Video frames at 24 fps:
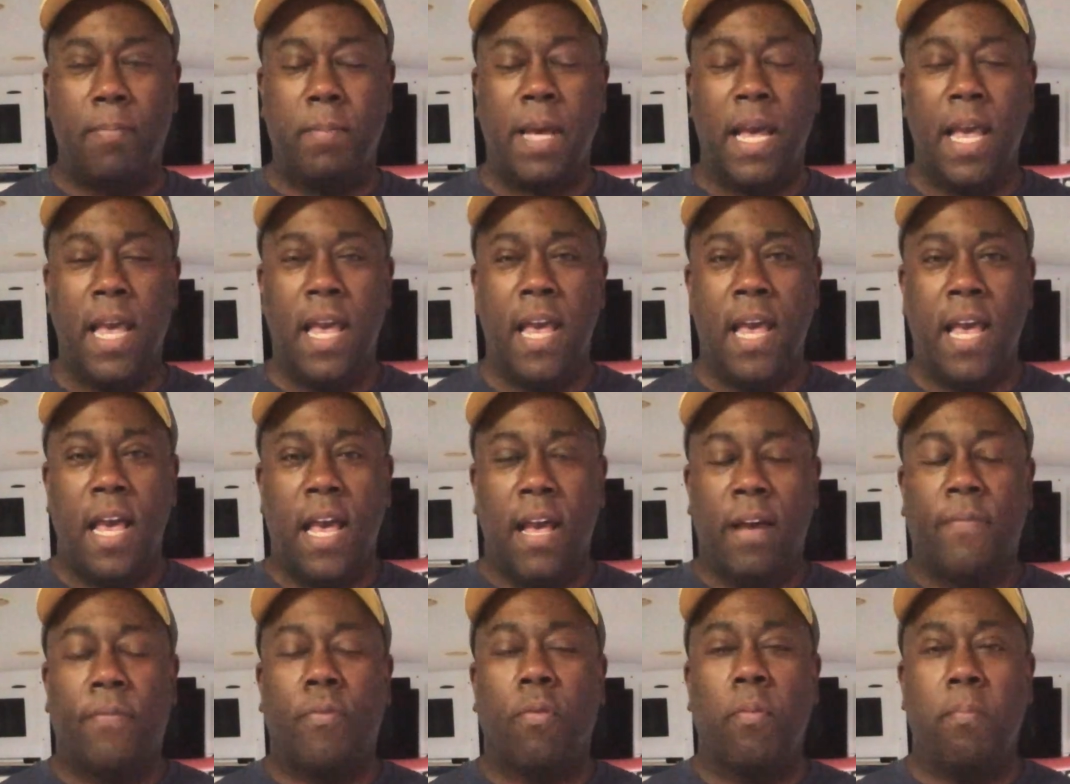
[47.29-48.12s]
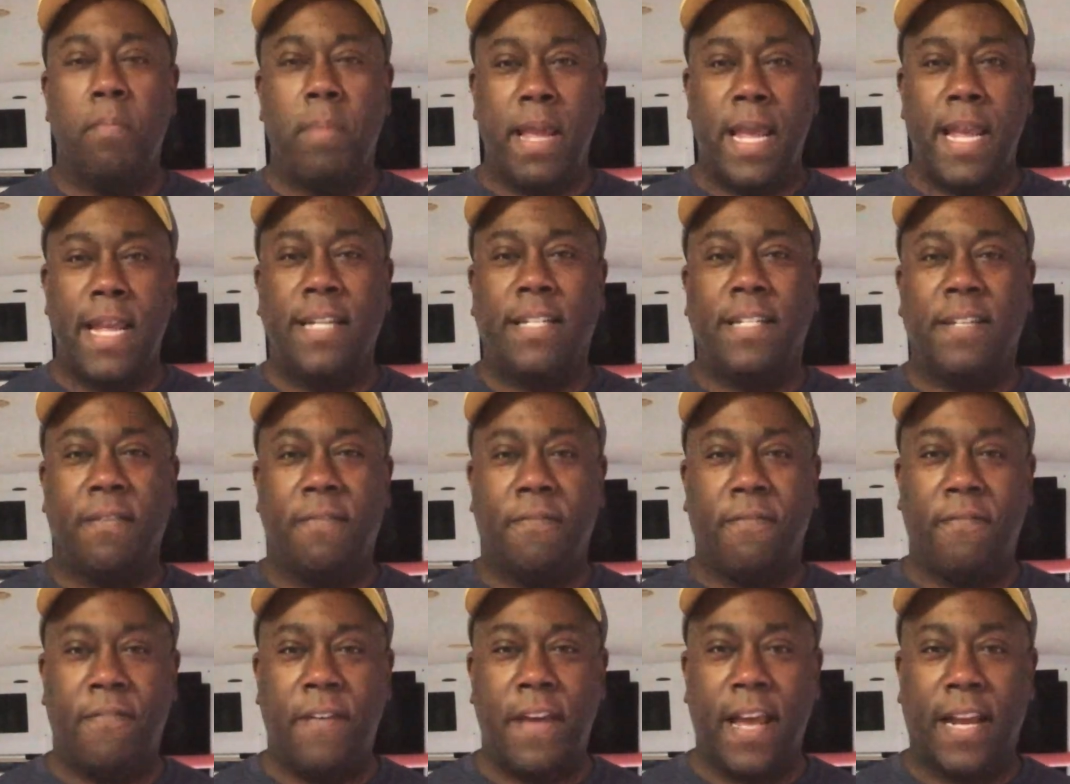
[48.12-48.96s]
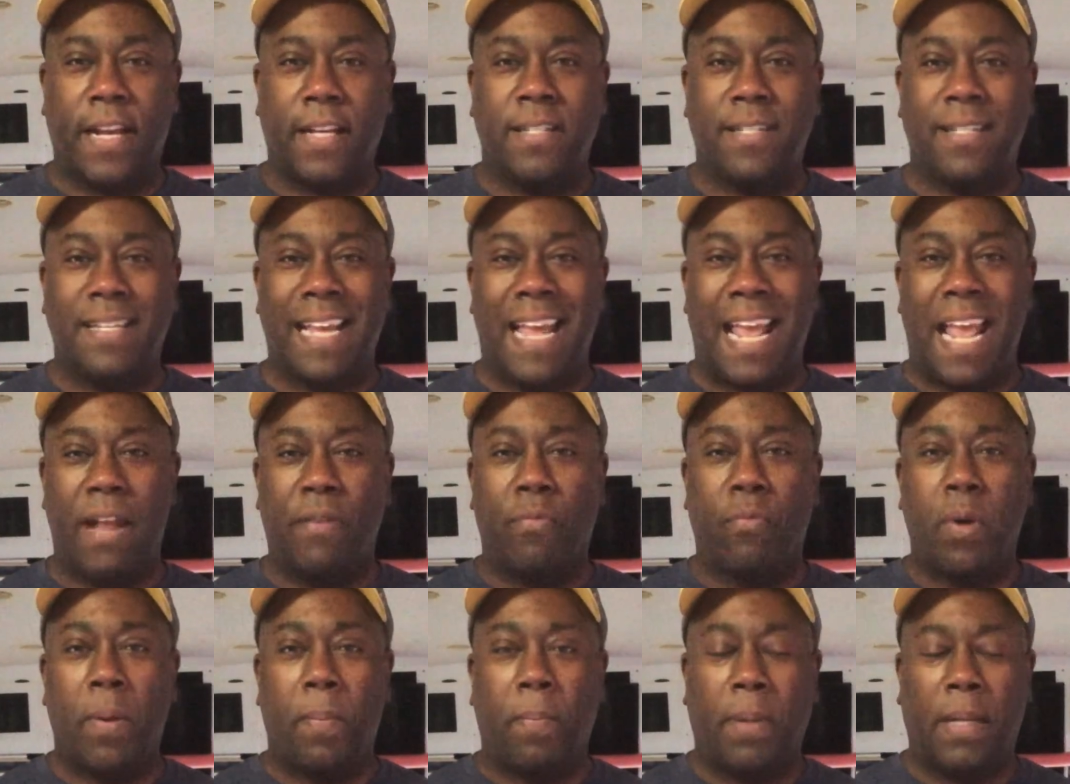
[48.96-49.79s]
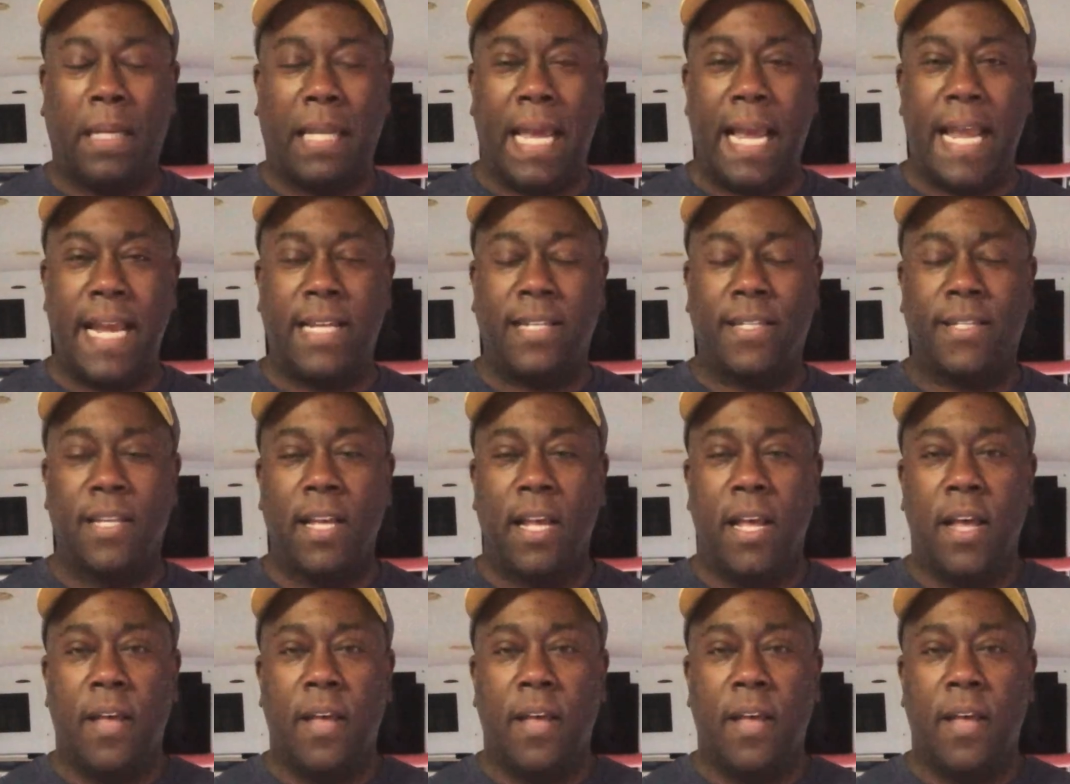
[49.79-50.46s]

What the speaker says: for me to fix and replace